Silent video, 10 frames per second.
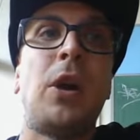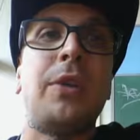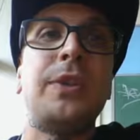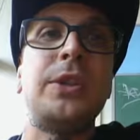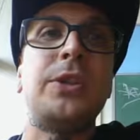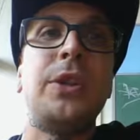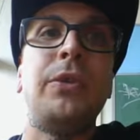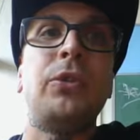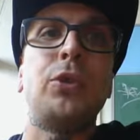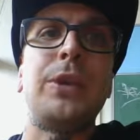Often
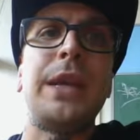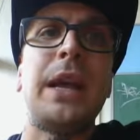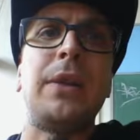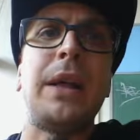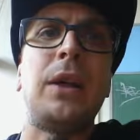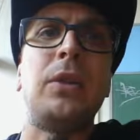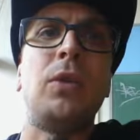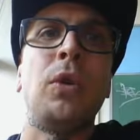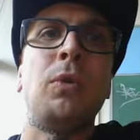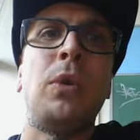students who are ELL
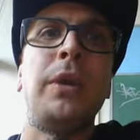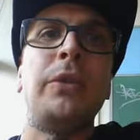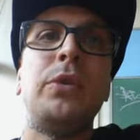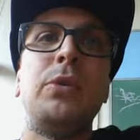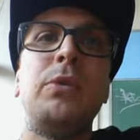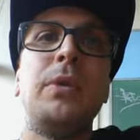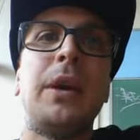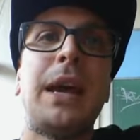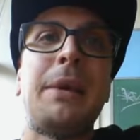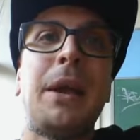or ones who
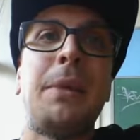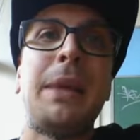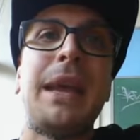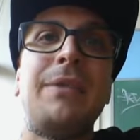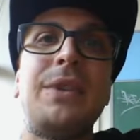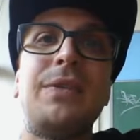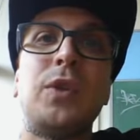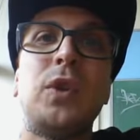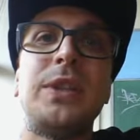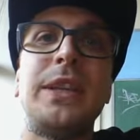may have
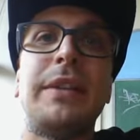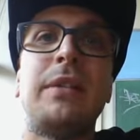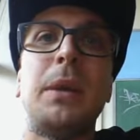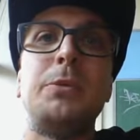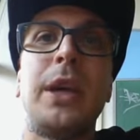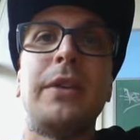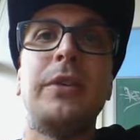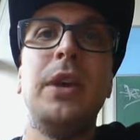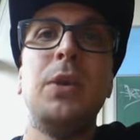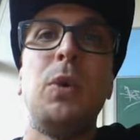difficulty in a
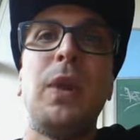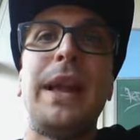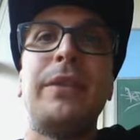subject will